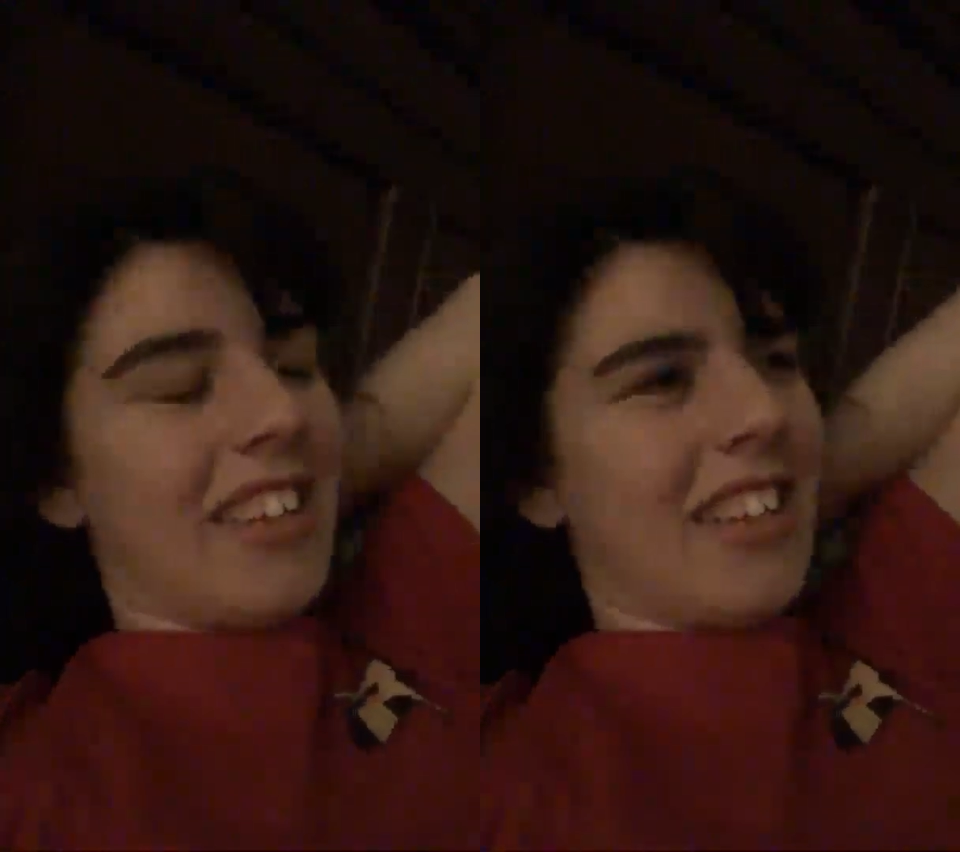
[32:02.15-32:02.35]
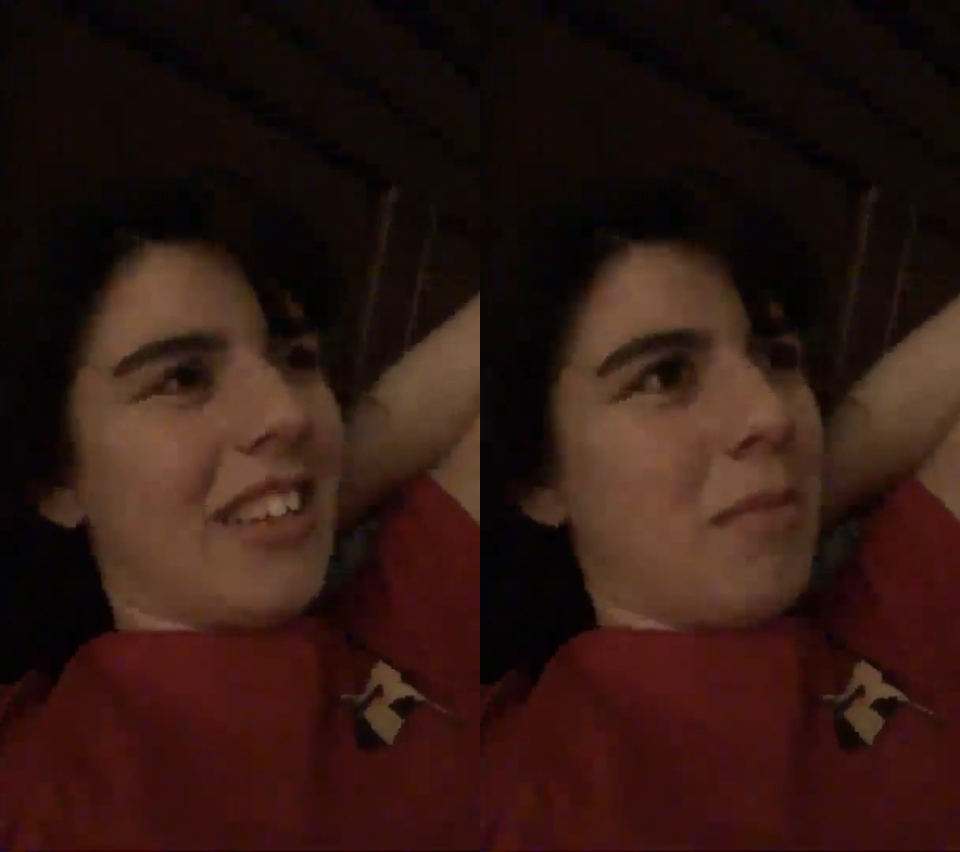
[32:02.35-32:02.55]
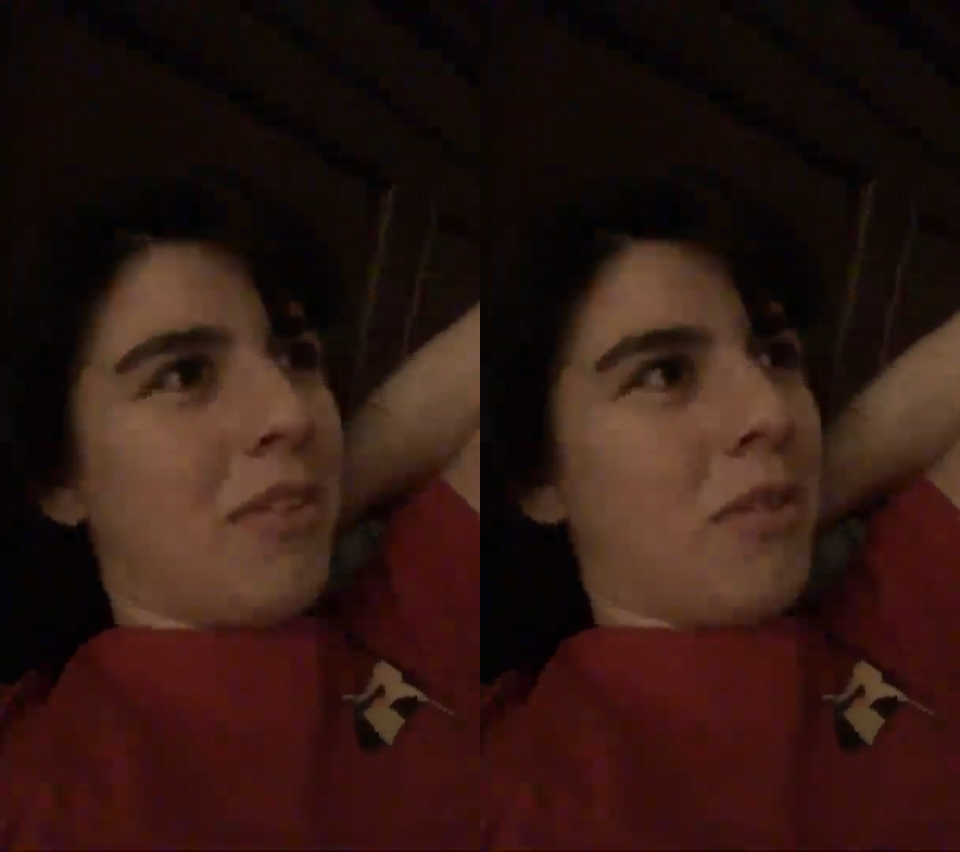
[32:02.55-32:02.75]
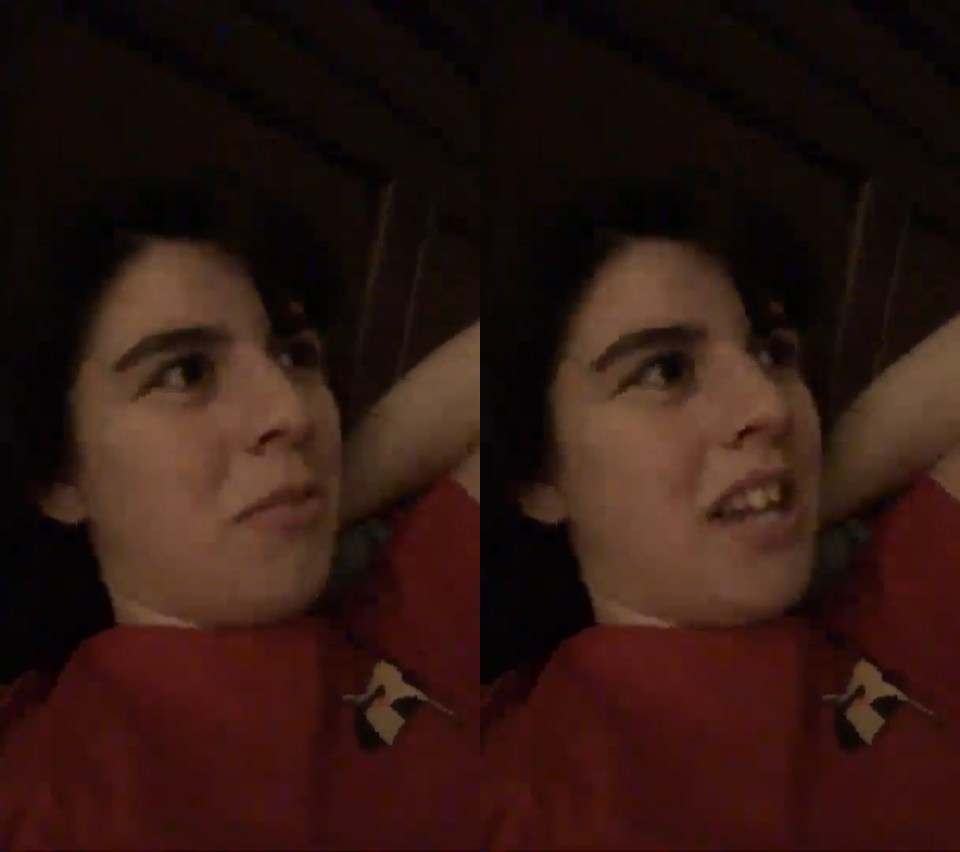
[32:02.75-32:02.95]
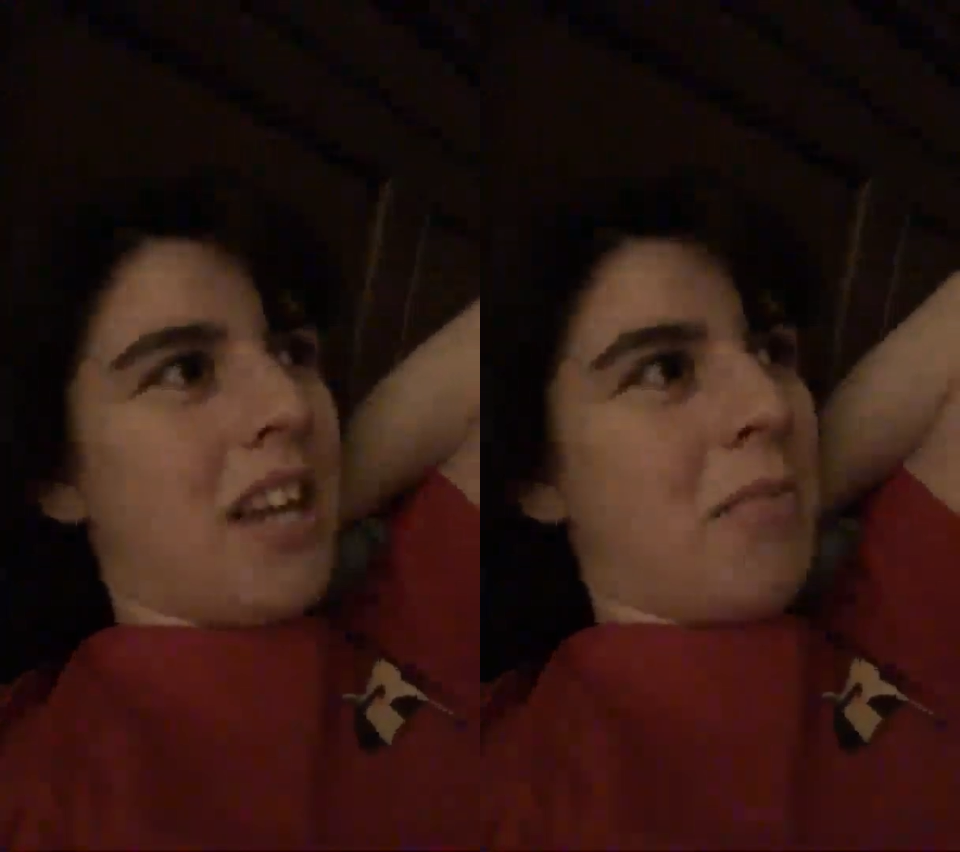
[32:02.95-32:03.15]
I'm
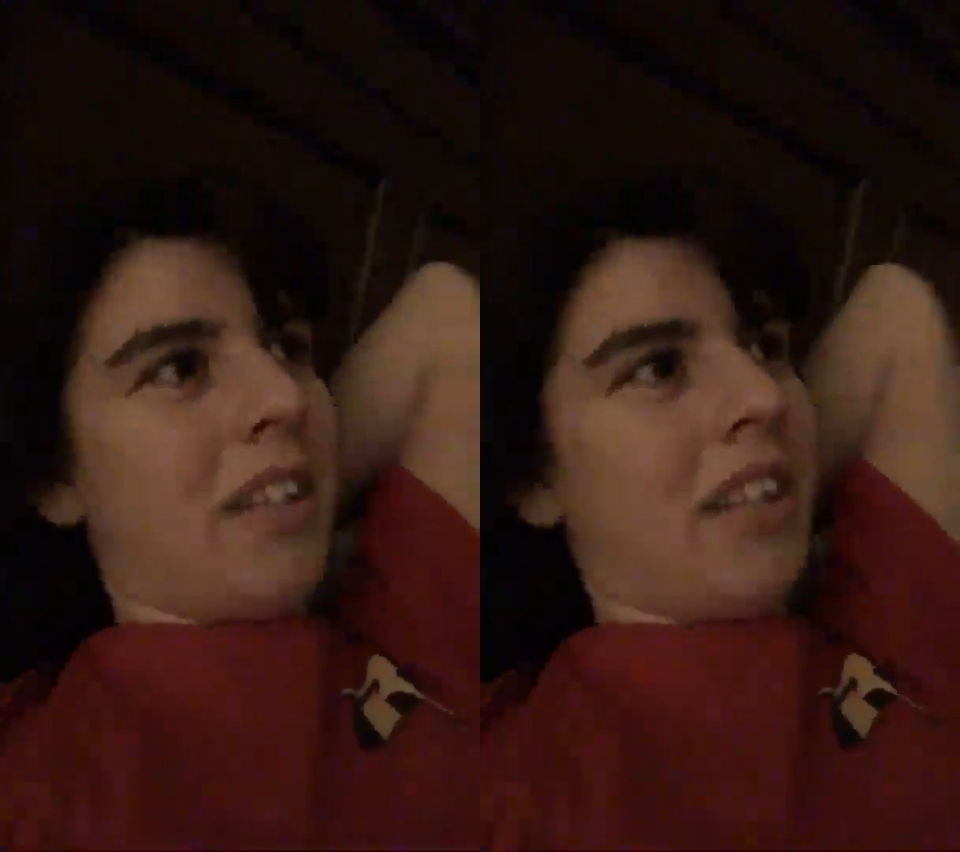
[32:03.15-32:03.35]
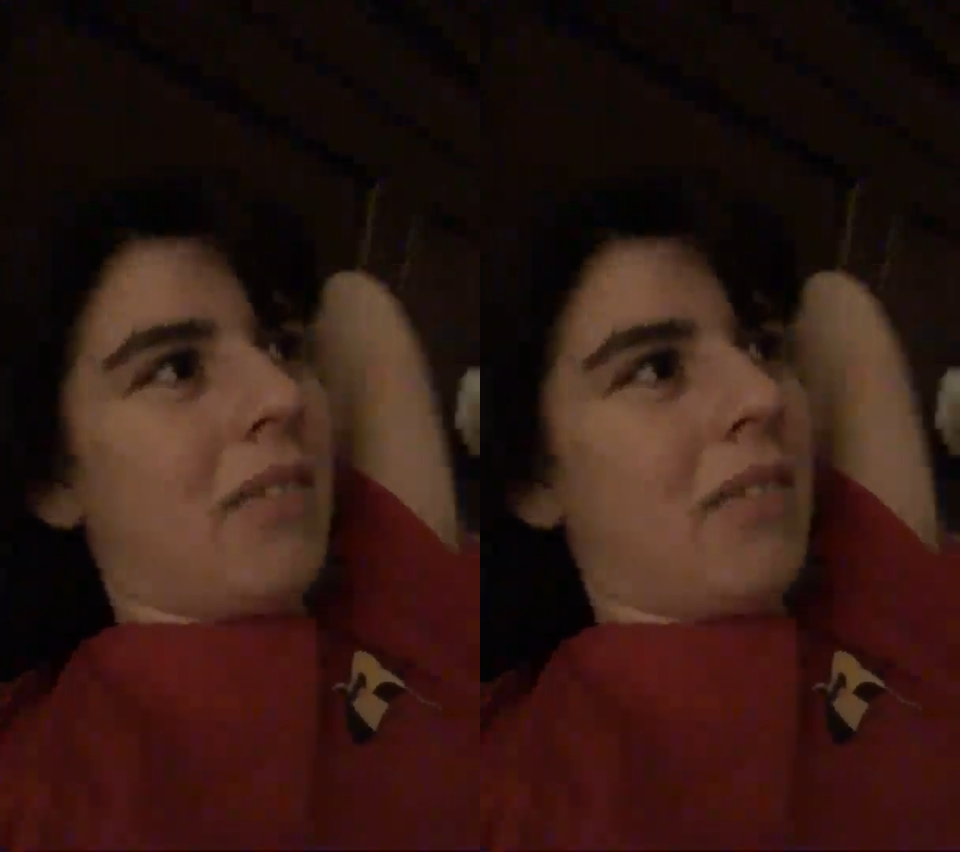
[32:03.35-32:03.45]
assuming he had him, like,